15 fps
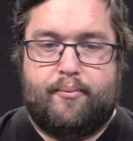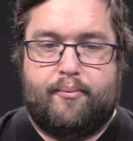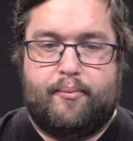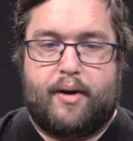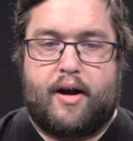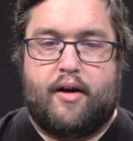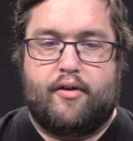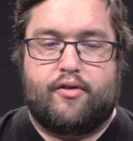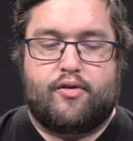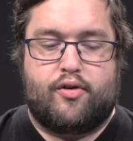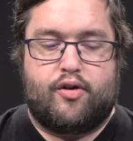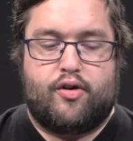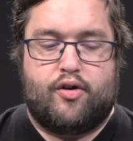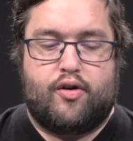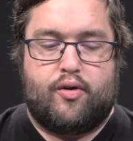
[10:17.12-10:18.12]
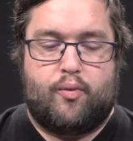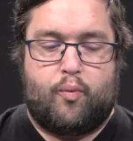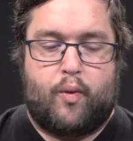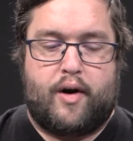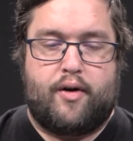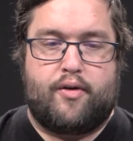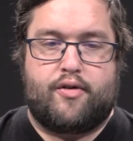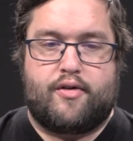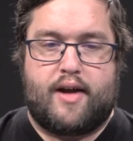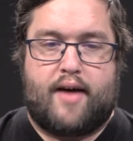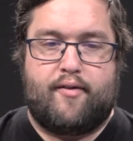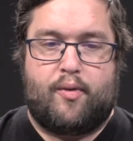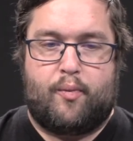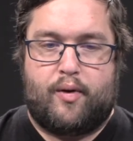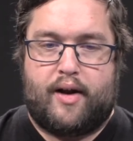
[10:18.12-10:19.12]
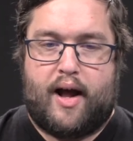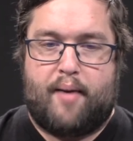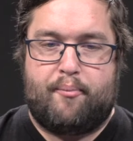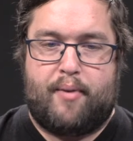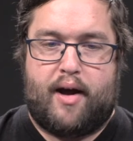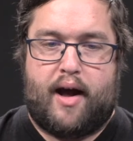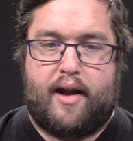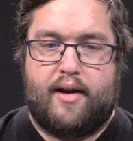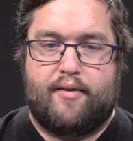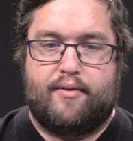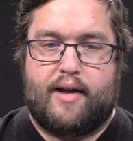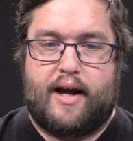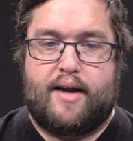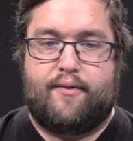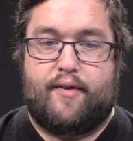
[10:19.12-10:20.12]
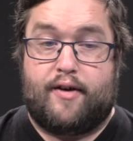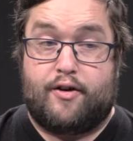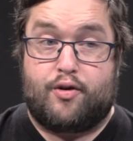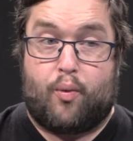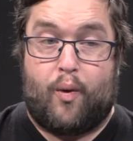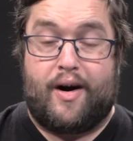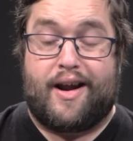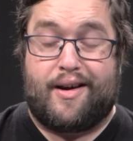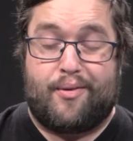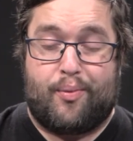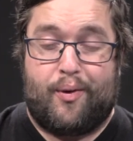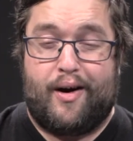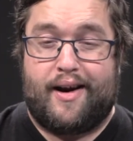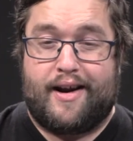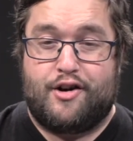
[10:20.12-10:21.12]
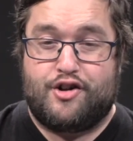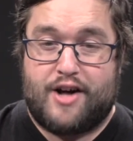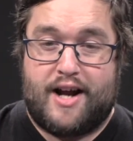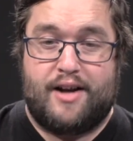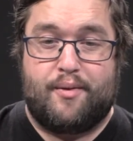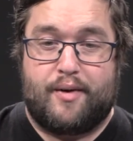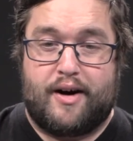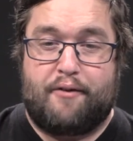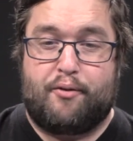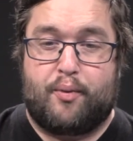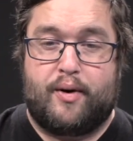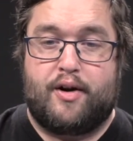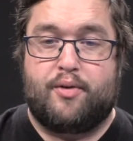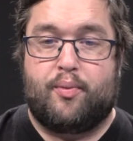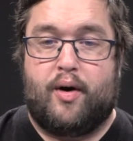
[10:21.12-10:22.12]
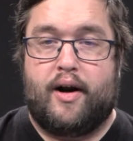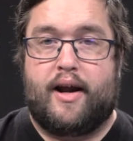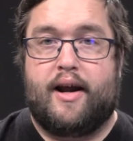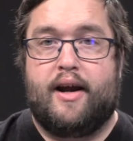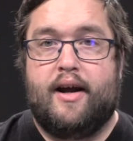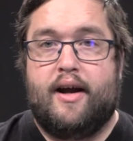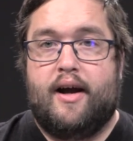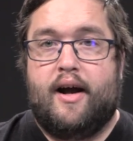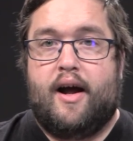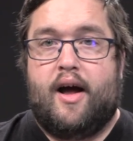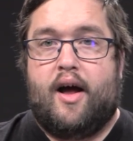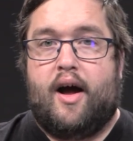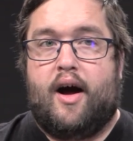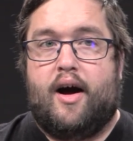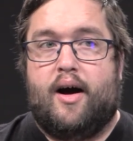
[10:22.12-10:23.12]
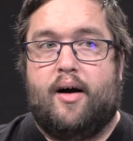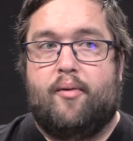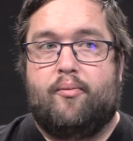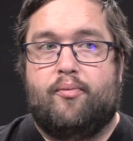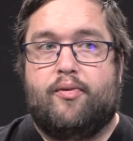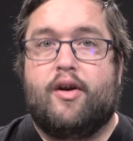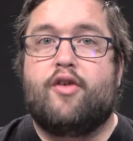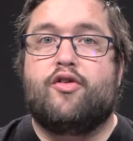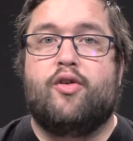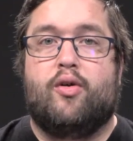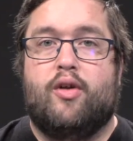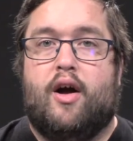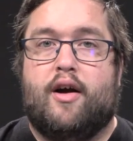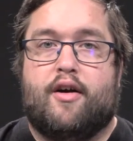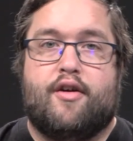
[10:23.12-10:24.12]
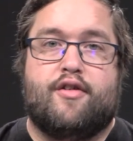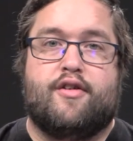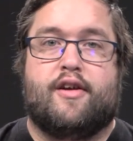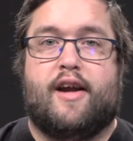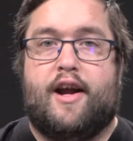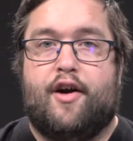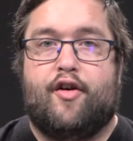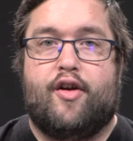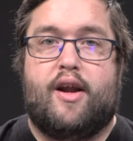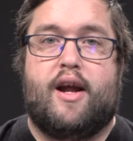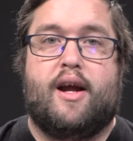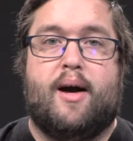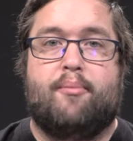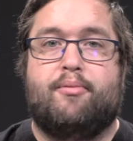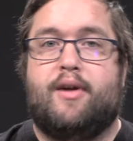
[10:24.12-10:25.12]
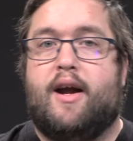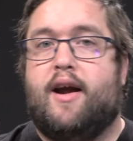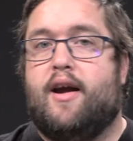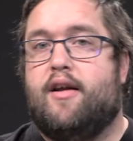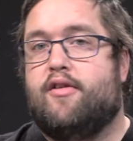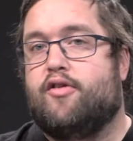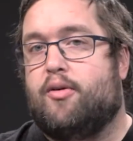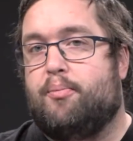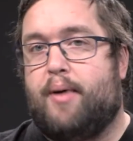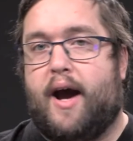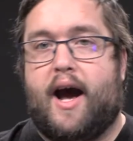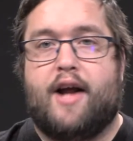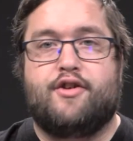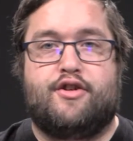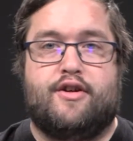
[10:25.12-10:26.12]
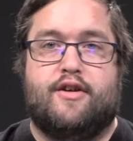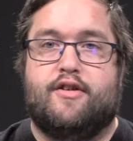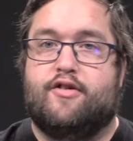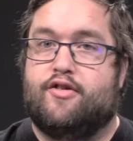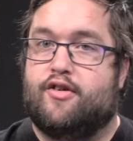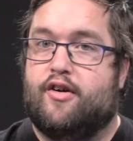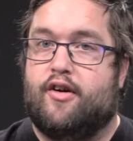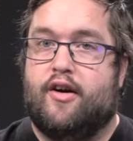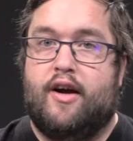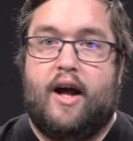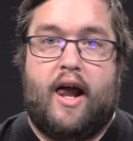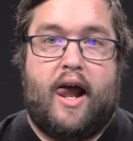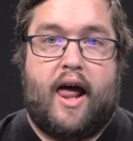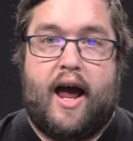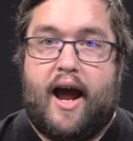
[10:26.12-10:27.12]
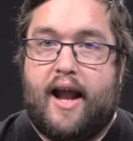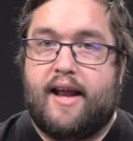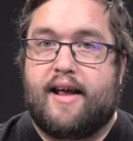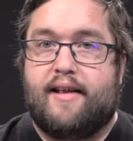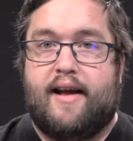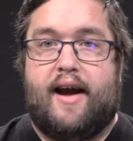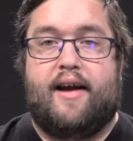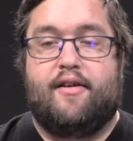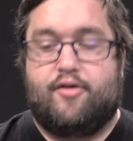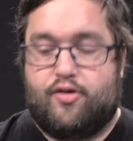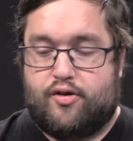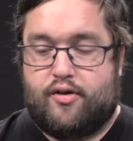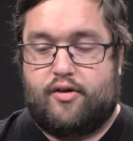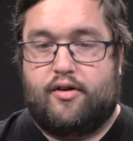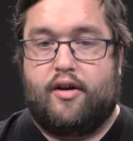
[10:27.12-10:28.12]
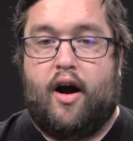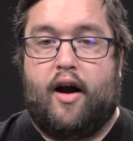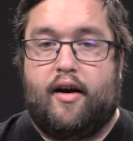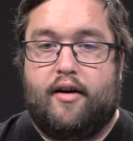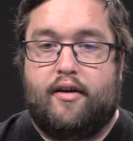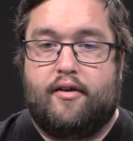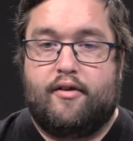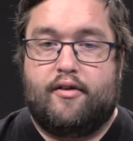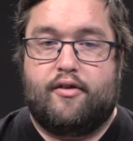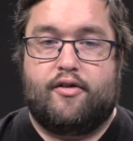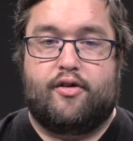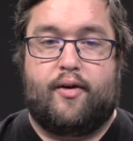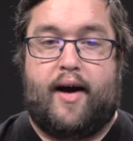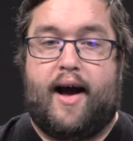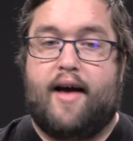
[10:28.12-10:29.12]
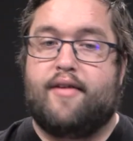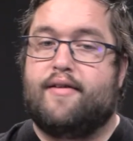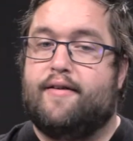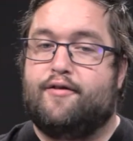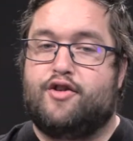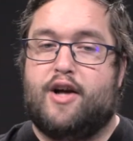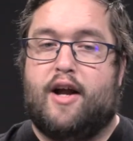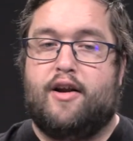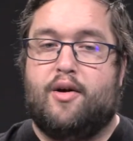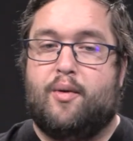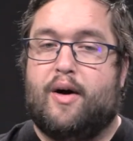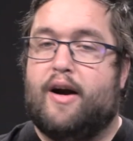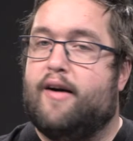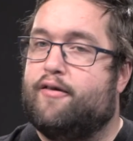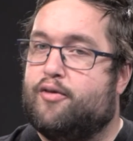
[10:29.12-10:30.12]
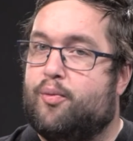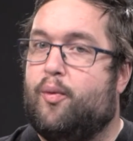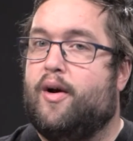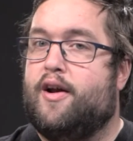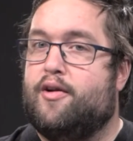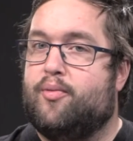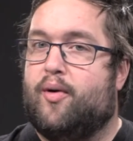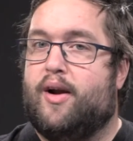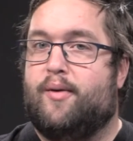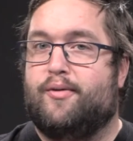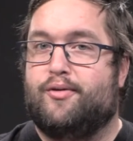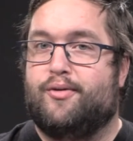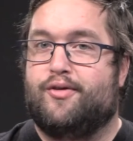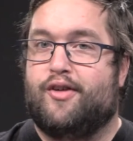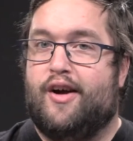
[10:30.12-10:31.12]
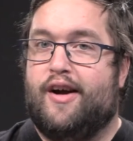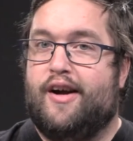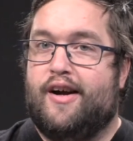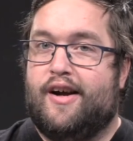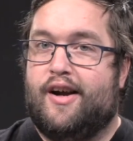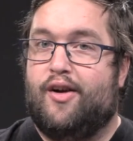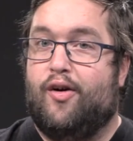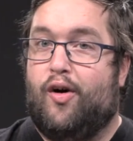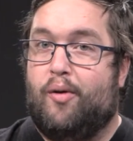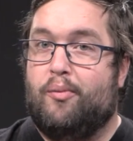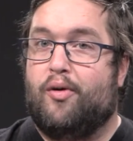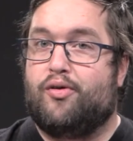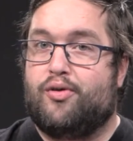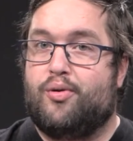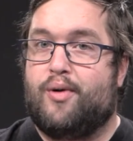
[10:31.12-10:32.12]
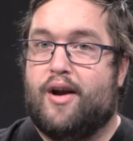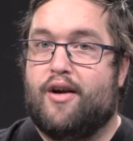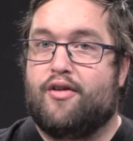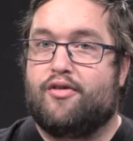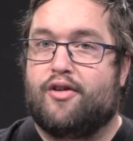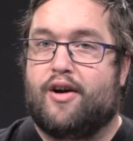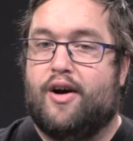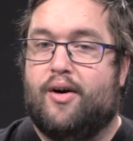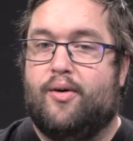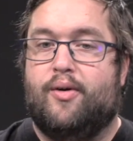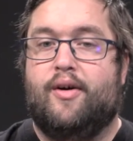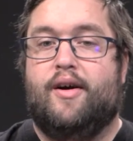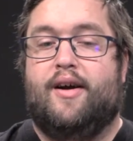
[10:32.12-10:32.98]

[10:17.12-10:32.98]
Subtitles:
Because Windows 7, when that met end of life in 2020, January of 2020, There's no longer security updates or patches or any of that. It's just done. So as of January of 2020, which was almost 2 years ago,